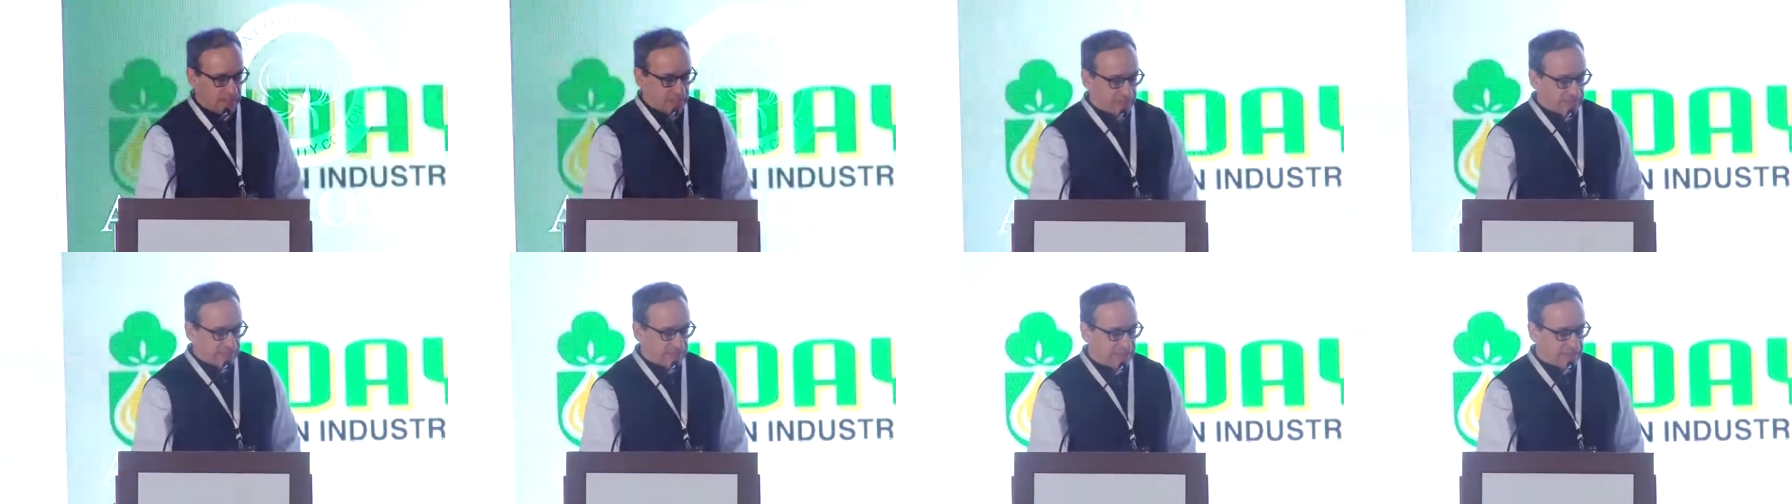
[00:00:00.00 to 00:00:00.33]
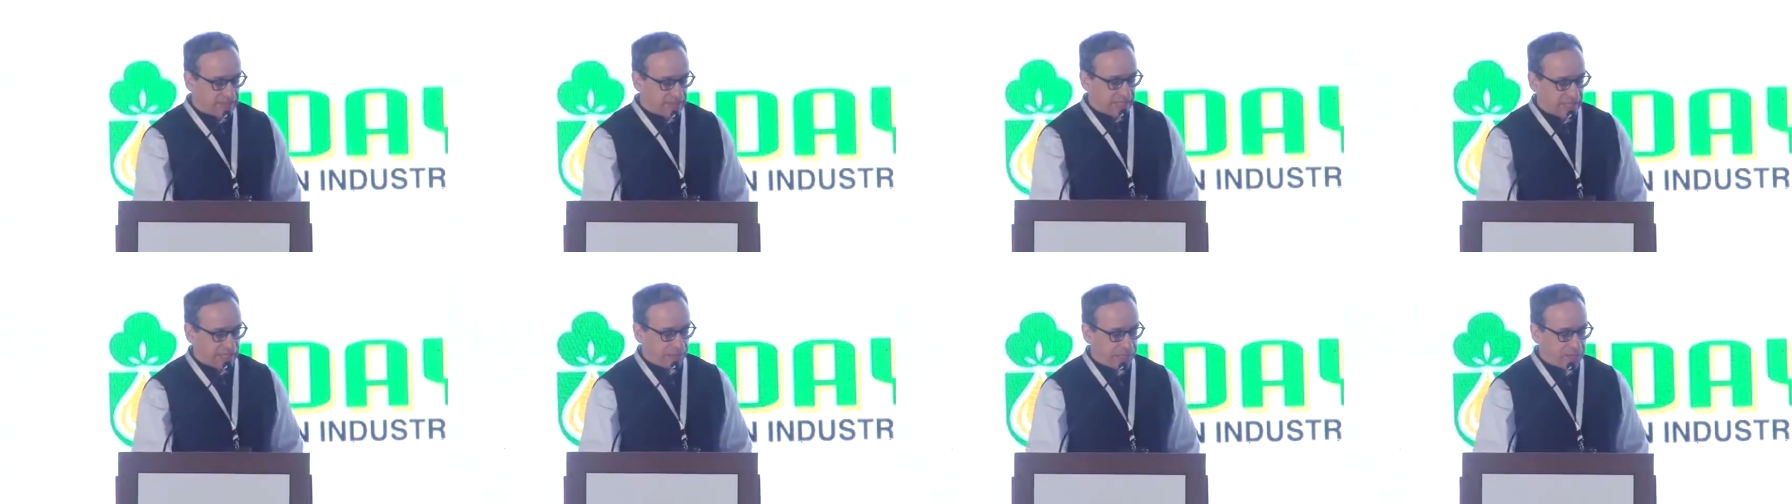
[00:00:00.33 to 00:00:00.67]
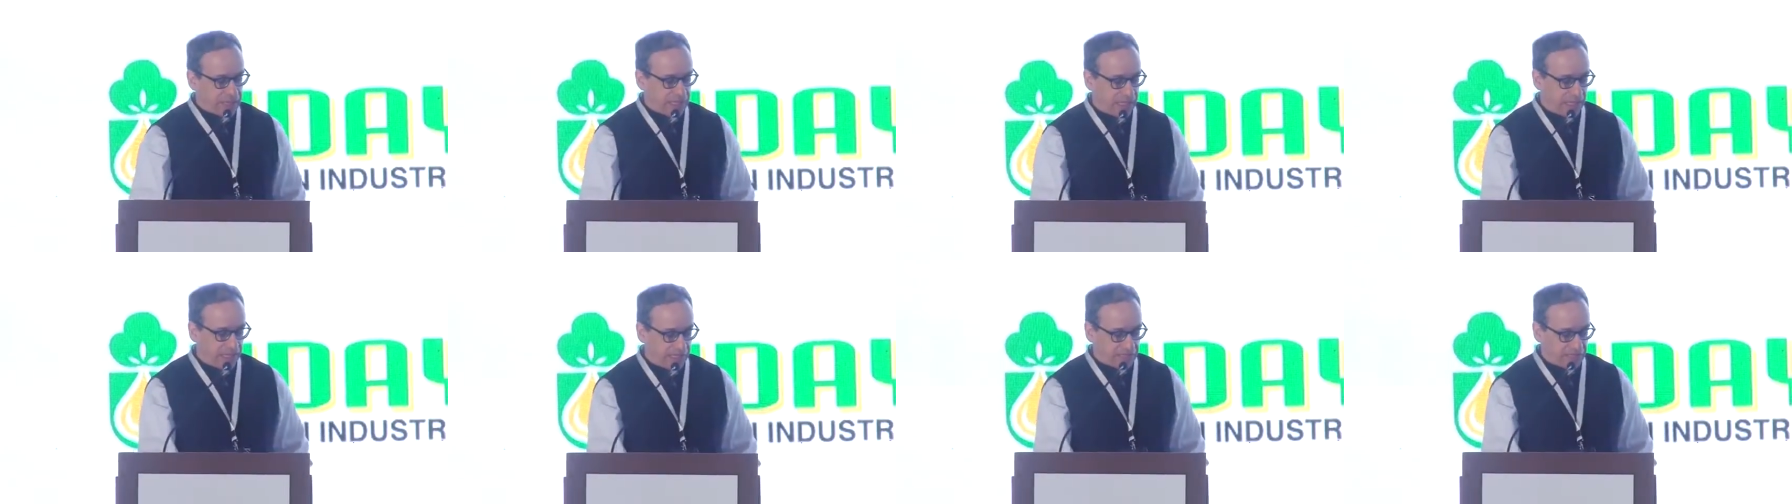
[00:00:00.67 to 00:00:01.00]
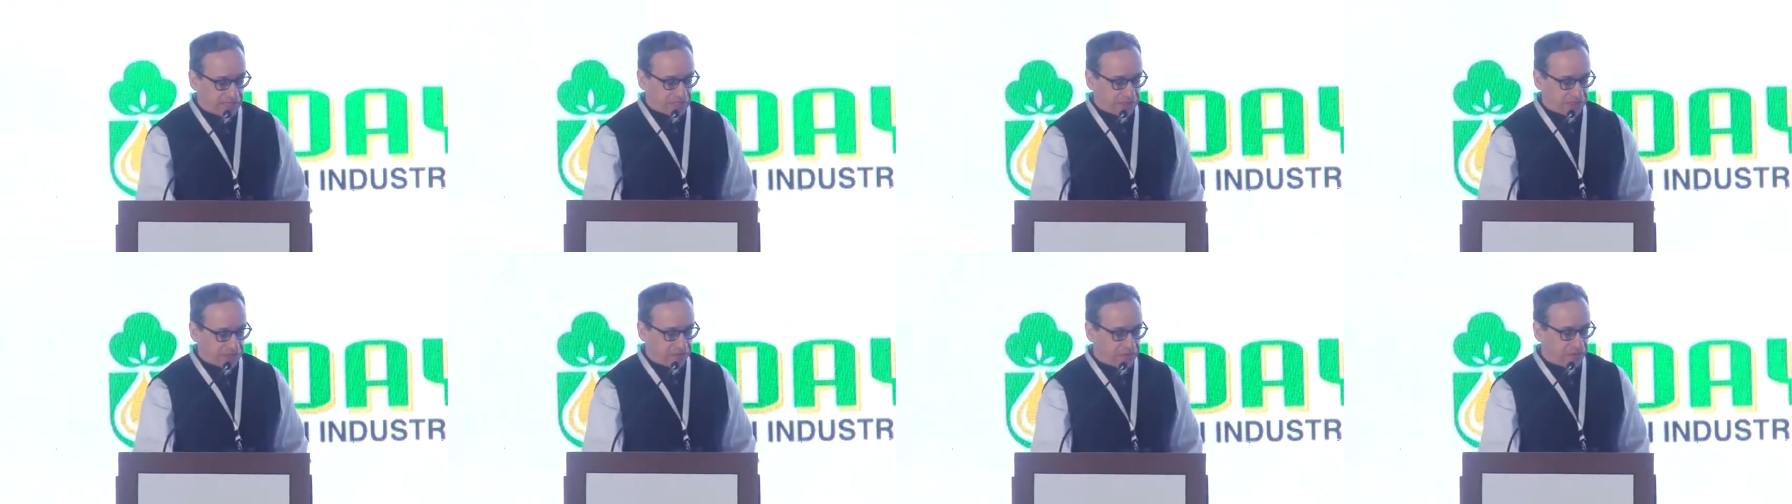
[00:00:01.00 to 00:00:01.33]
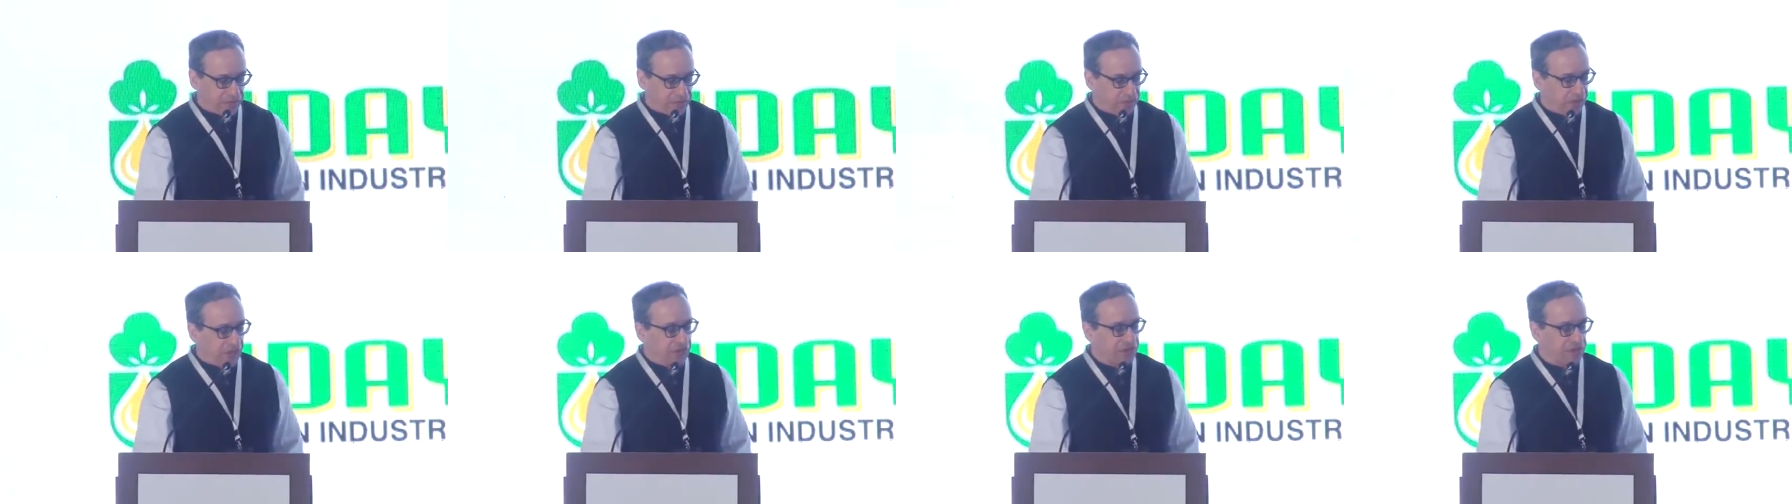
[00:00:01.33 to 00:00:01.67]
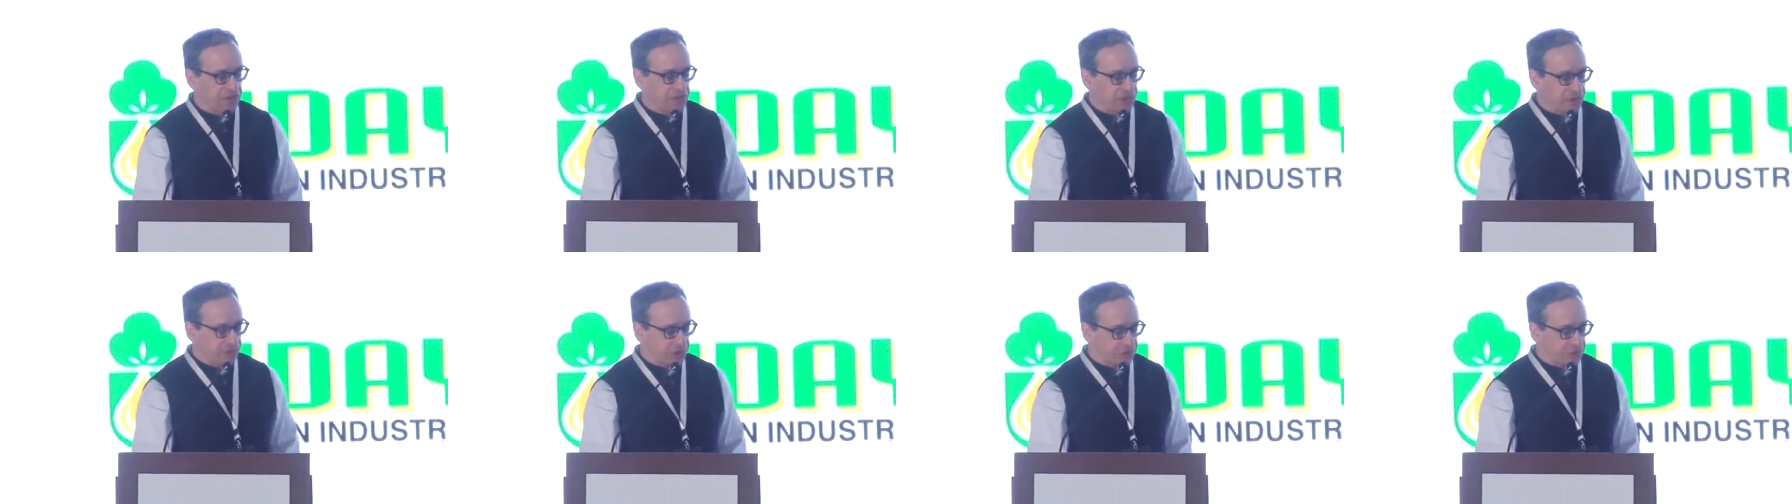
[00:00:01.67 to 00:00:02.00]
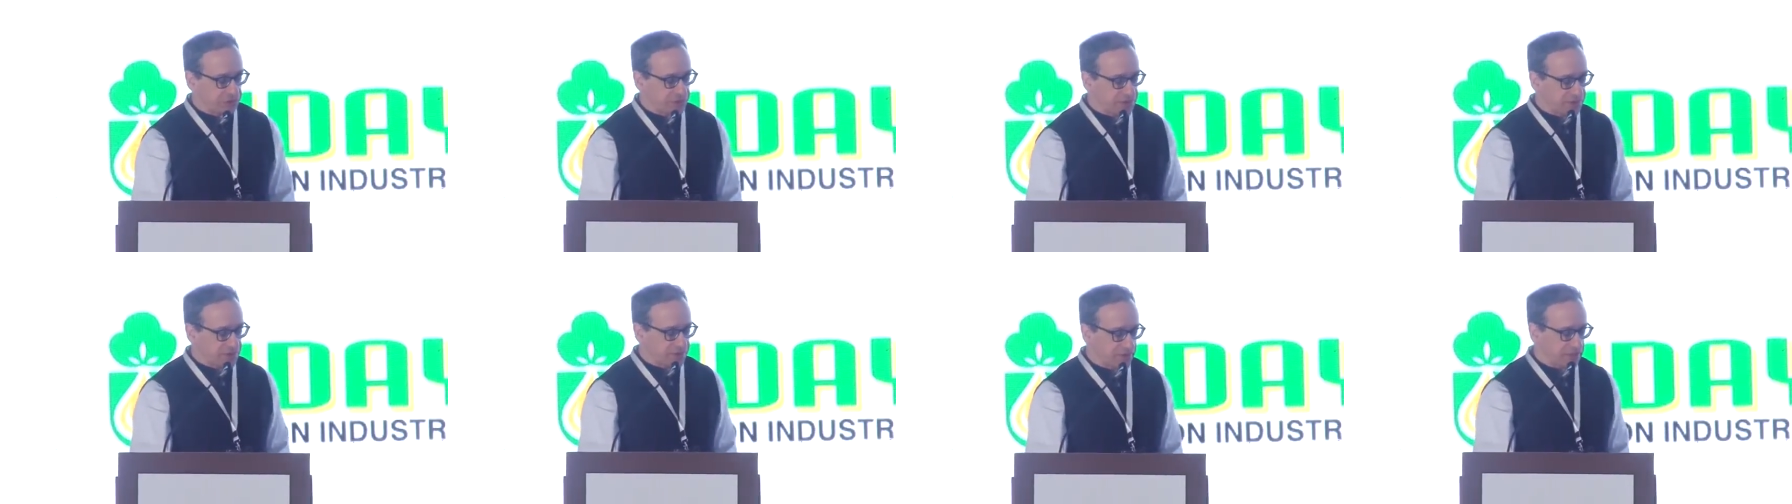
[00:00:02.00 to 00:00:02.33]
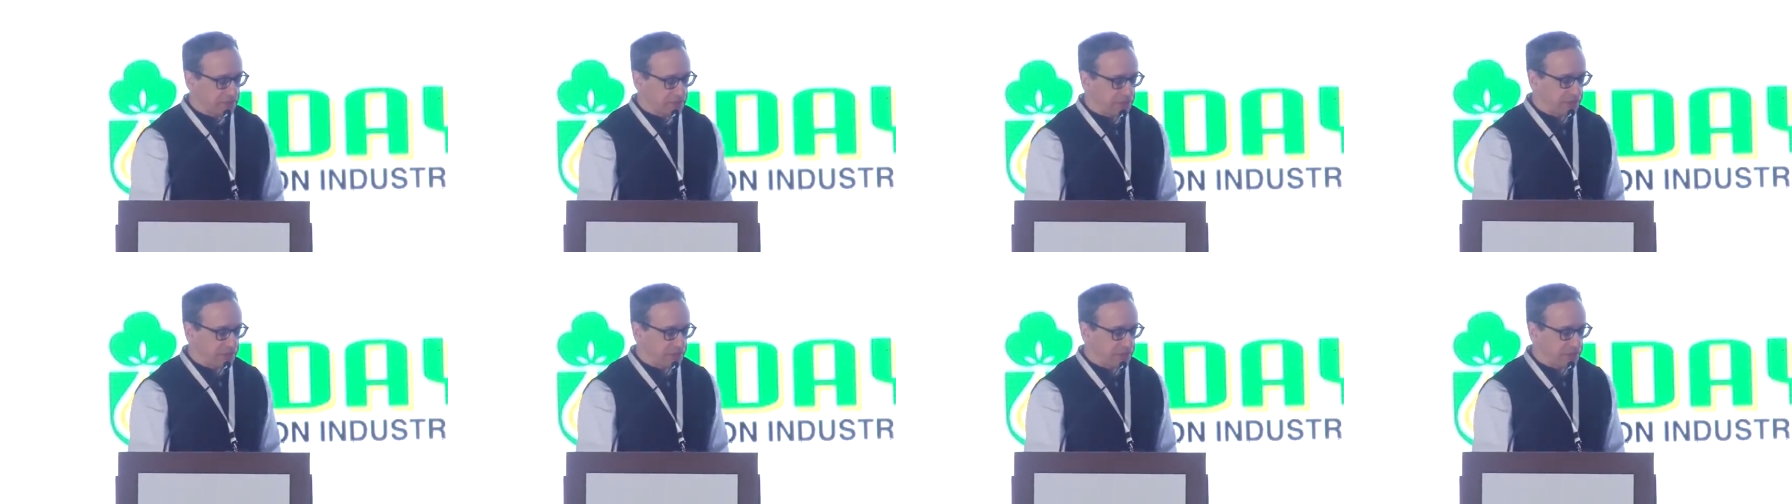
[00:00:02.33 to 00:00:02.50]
the same kind of ratios